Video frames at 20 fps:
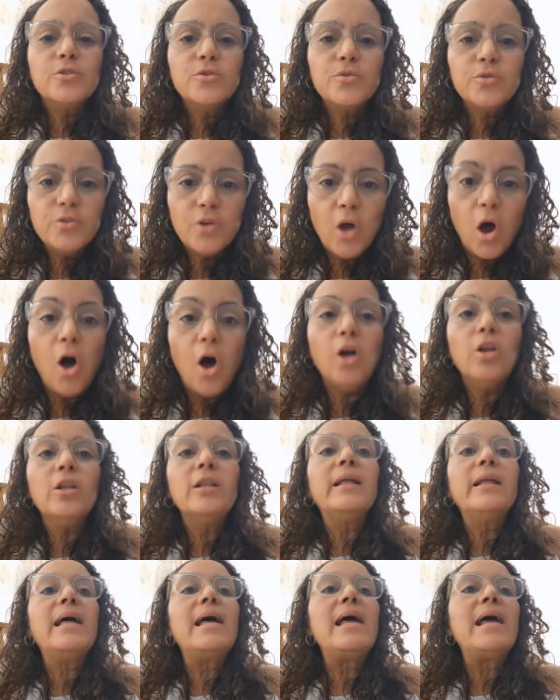Do not
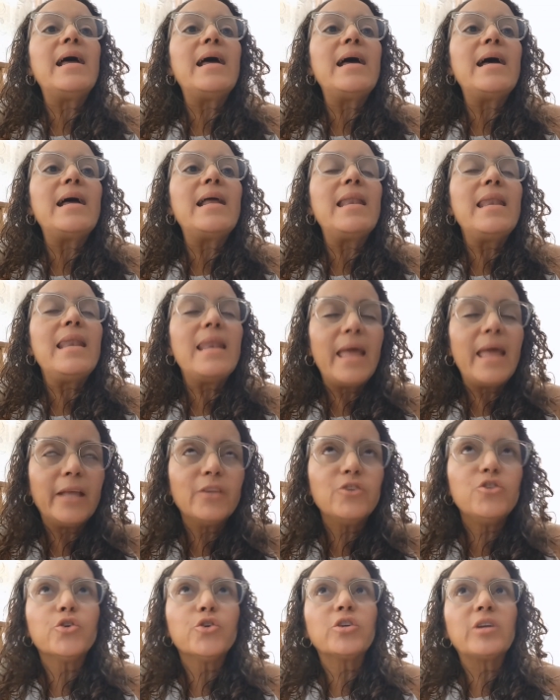
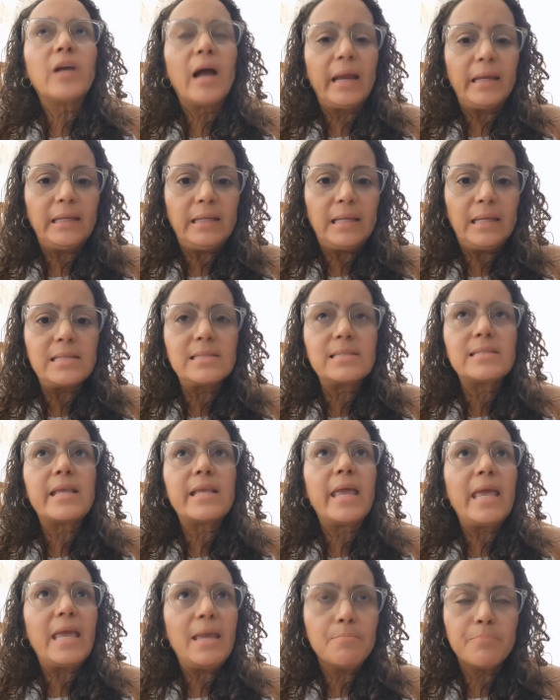let your kindness,
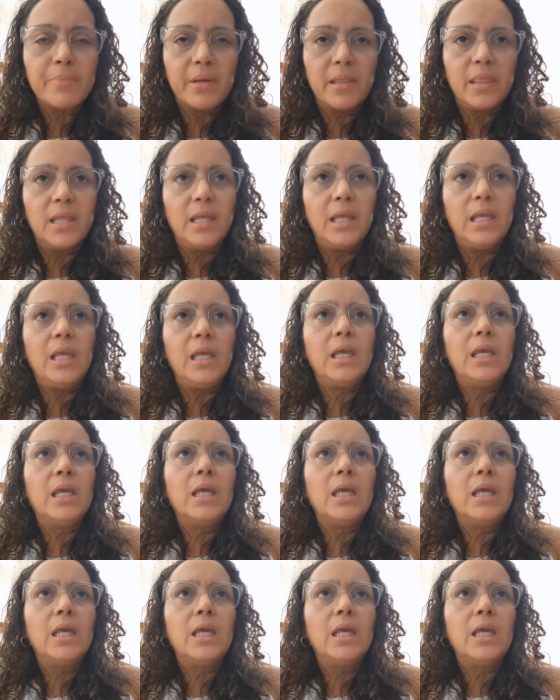empathy,